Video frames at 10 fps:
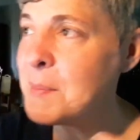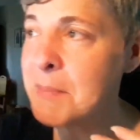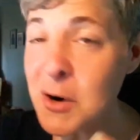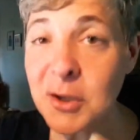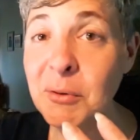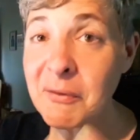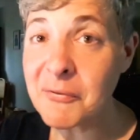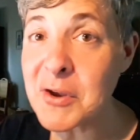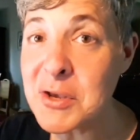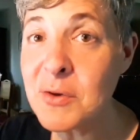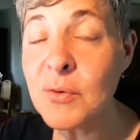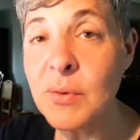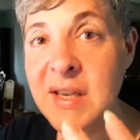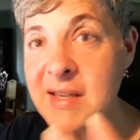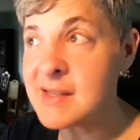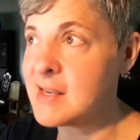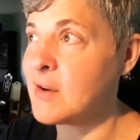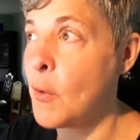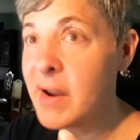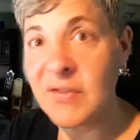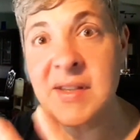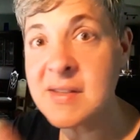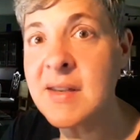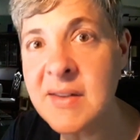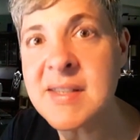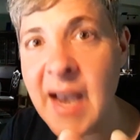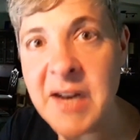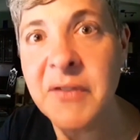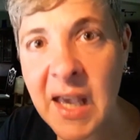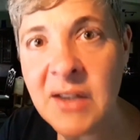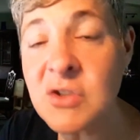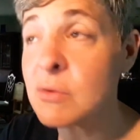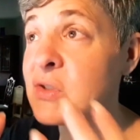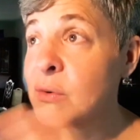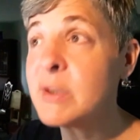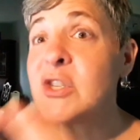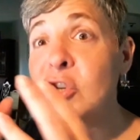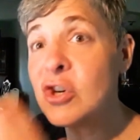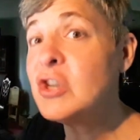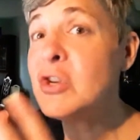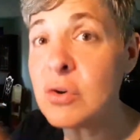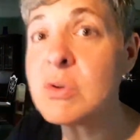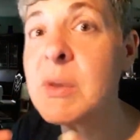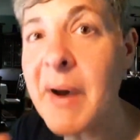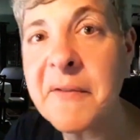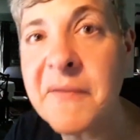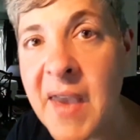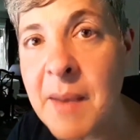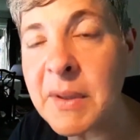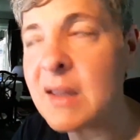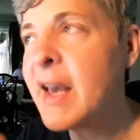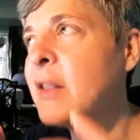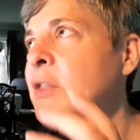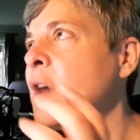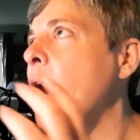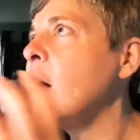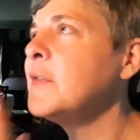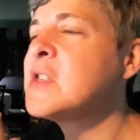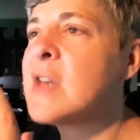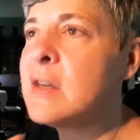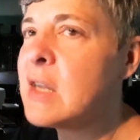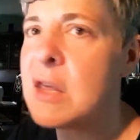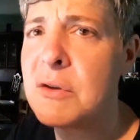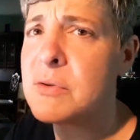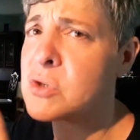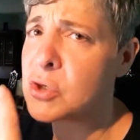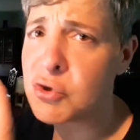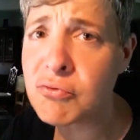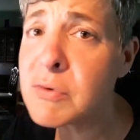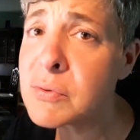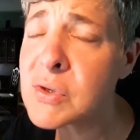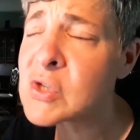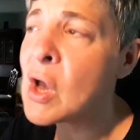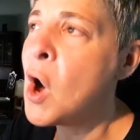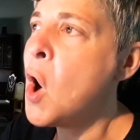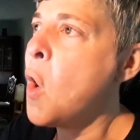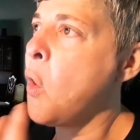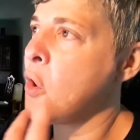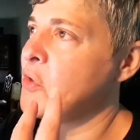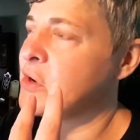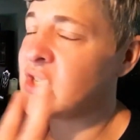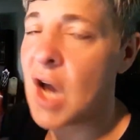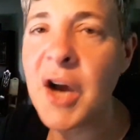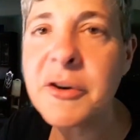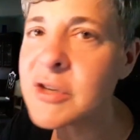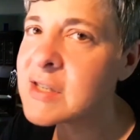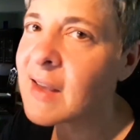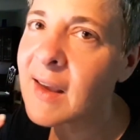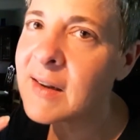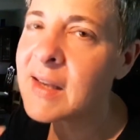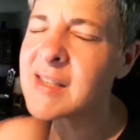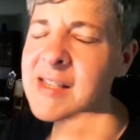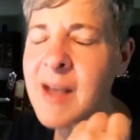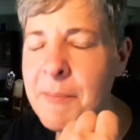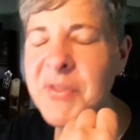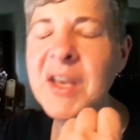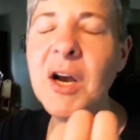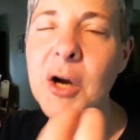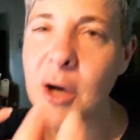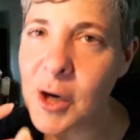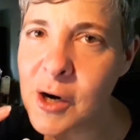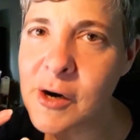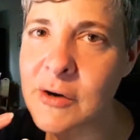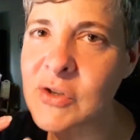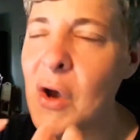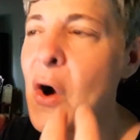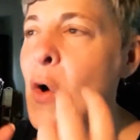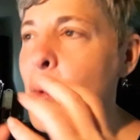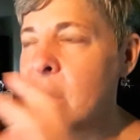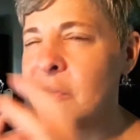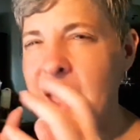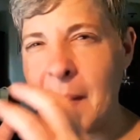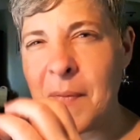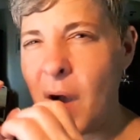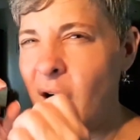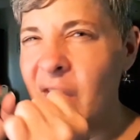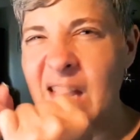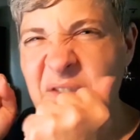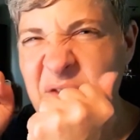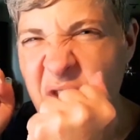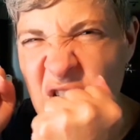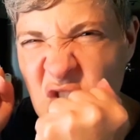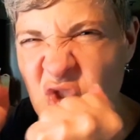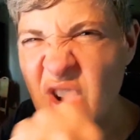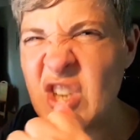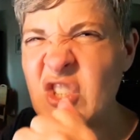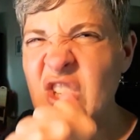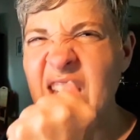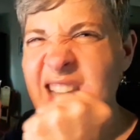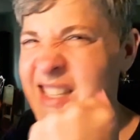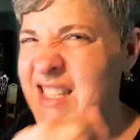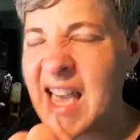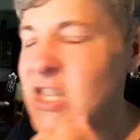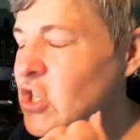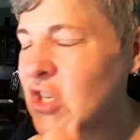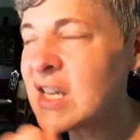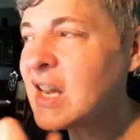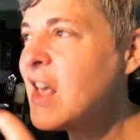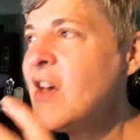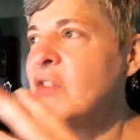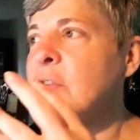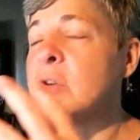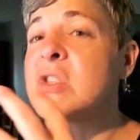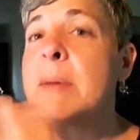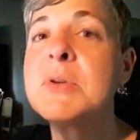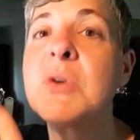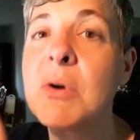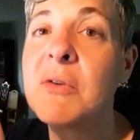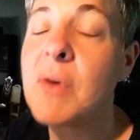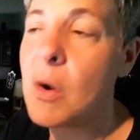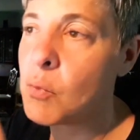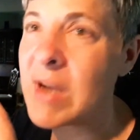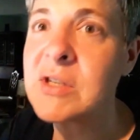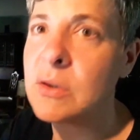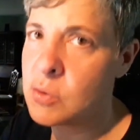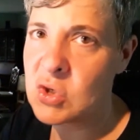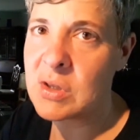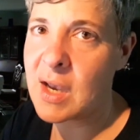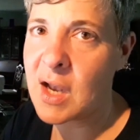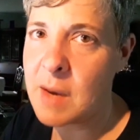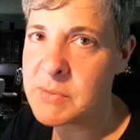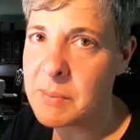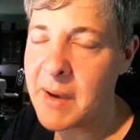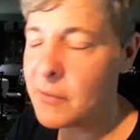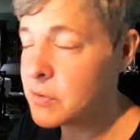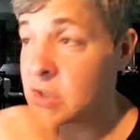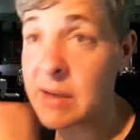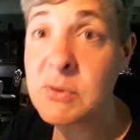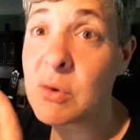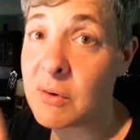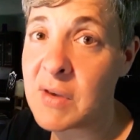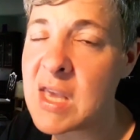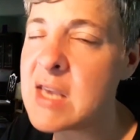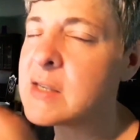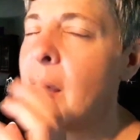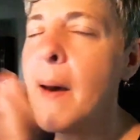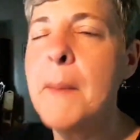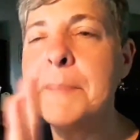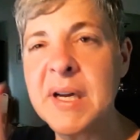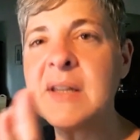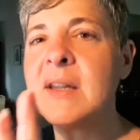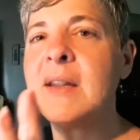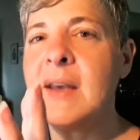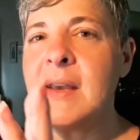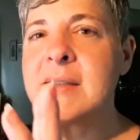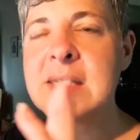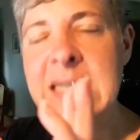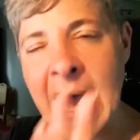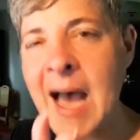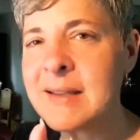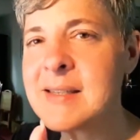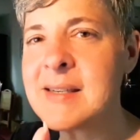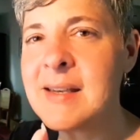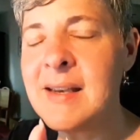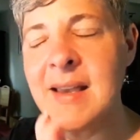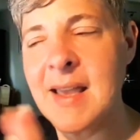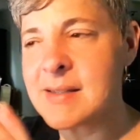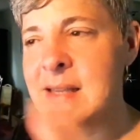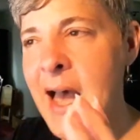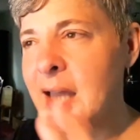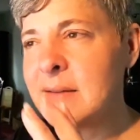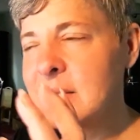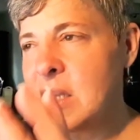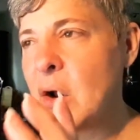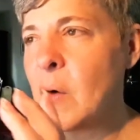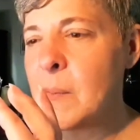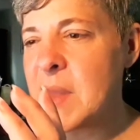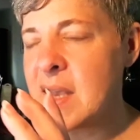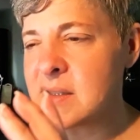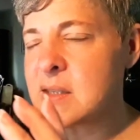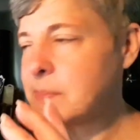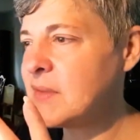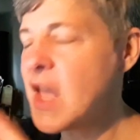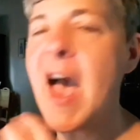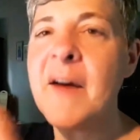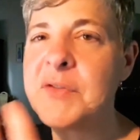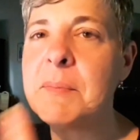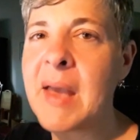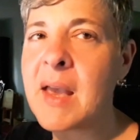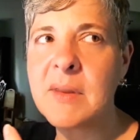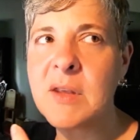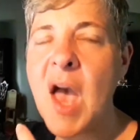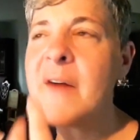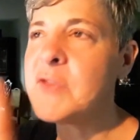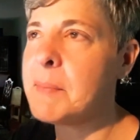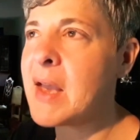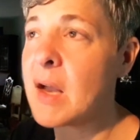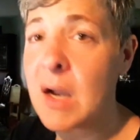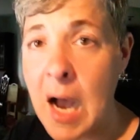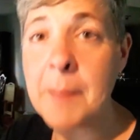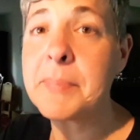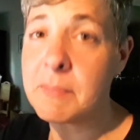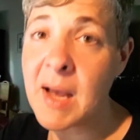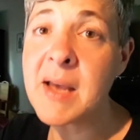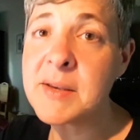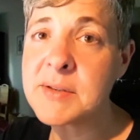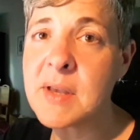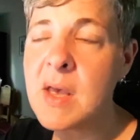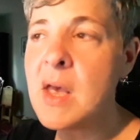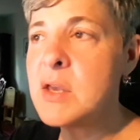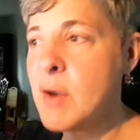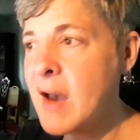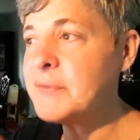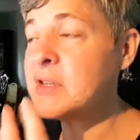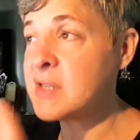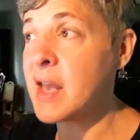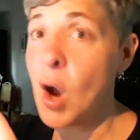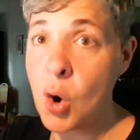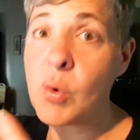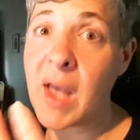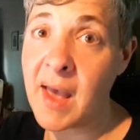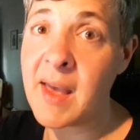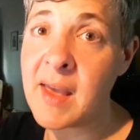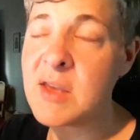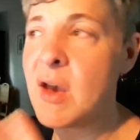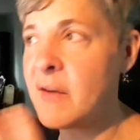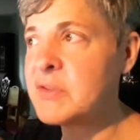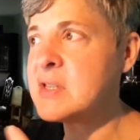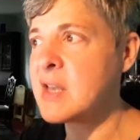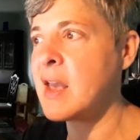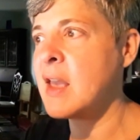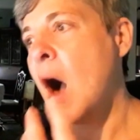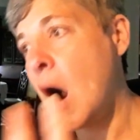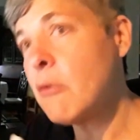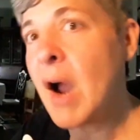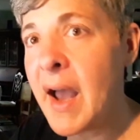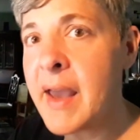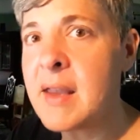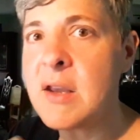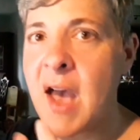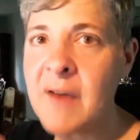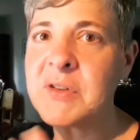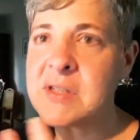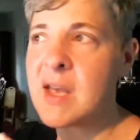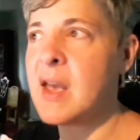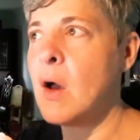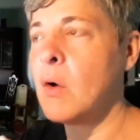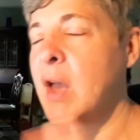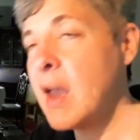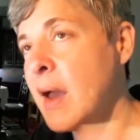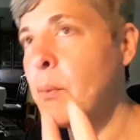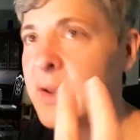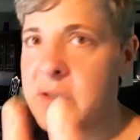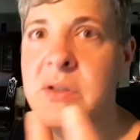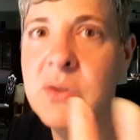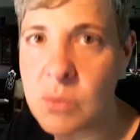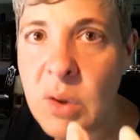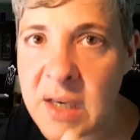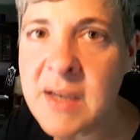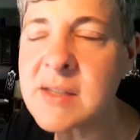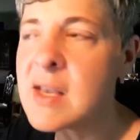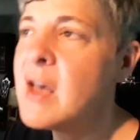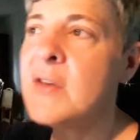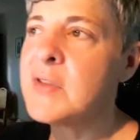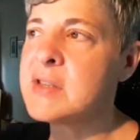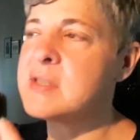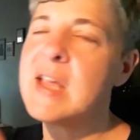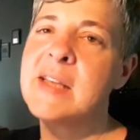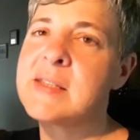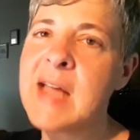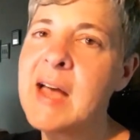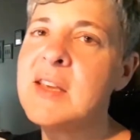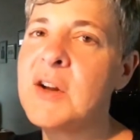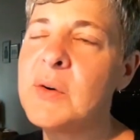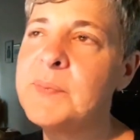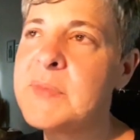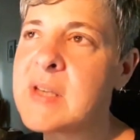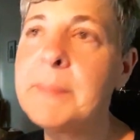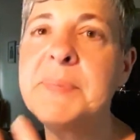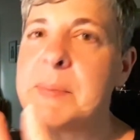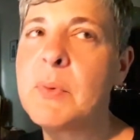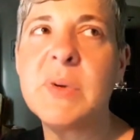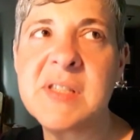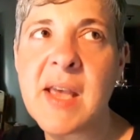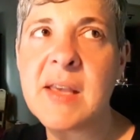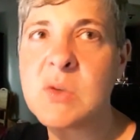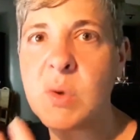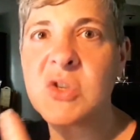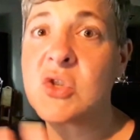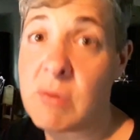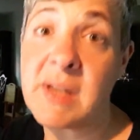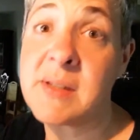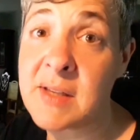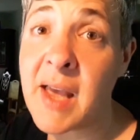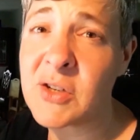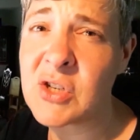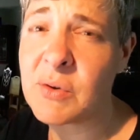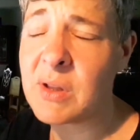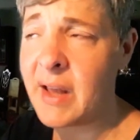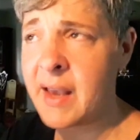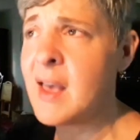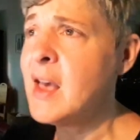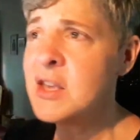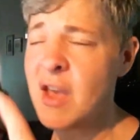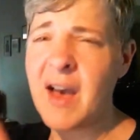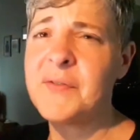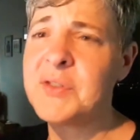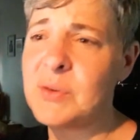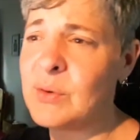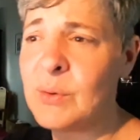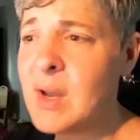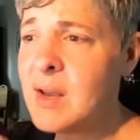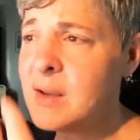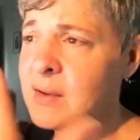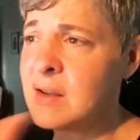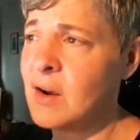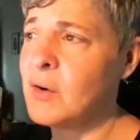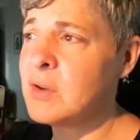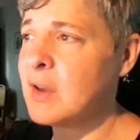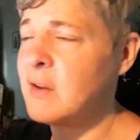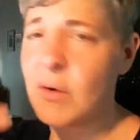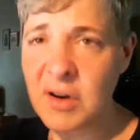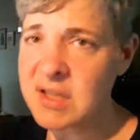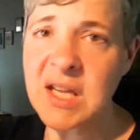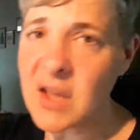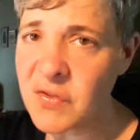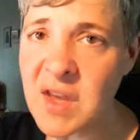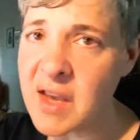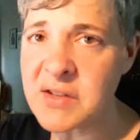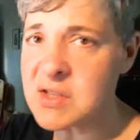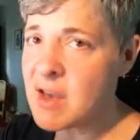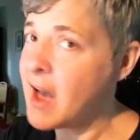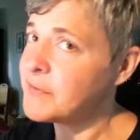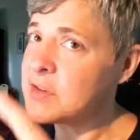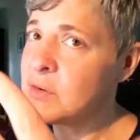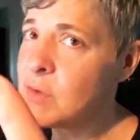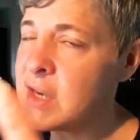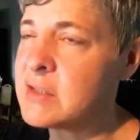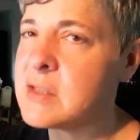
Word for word: Mercury for you is going, this is in the sign of Cancer. So it's good news about family. Like, all of a sudden either there's a truce or there's an understanding, something occurs where that all that frustration and tension, there's some sort of resolution that comes about. There's some sort of ease. But it's not it's not, you know, it's you have to make you have to make a compromise. You have to say okay. You have to say all right. You have to say okay. I'm willing to do this. It's it's not you know. Some people would say it's with strings attached to it. Like you have to you know, in order to get this, you have to do this.